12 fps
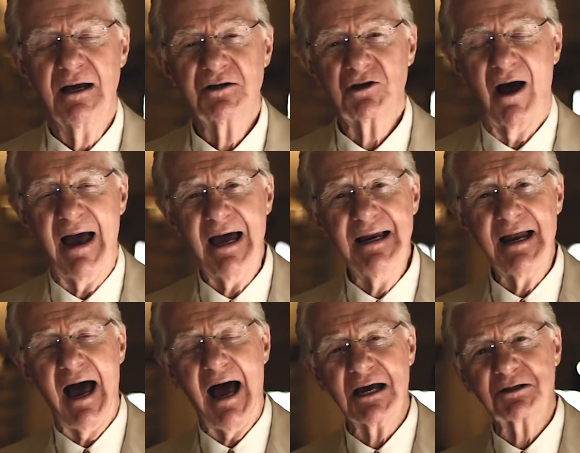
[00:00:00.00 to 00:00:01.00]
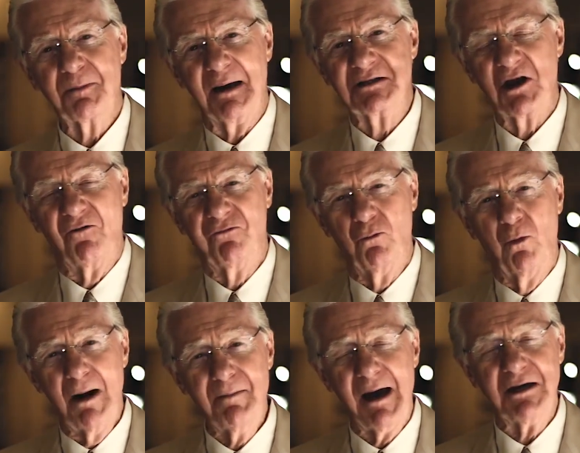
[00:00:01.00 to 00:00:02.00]
So I had to ask myself,
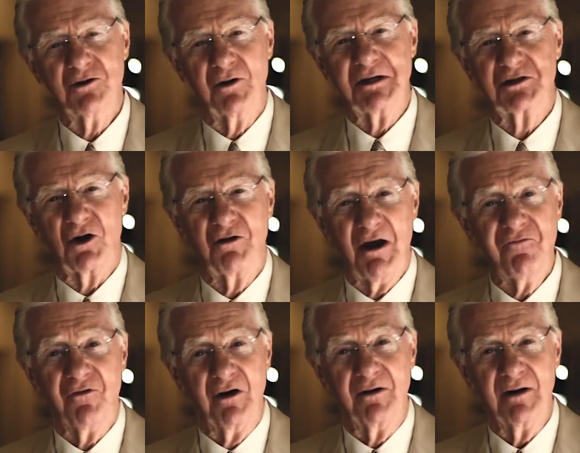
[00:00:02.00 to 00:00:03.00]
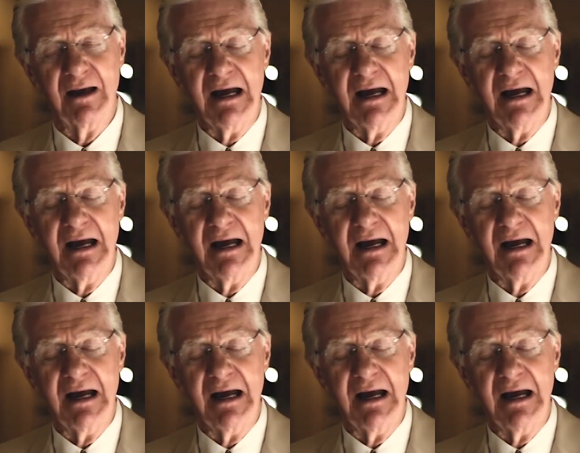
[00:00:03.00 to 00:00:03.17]
what am I doing so different?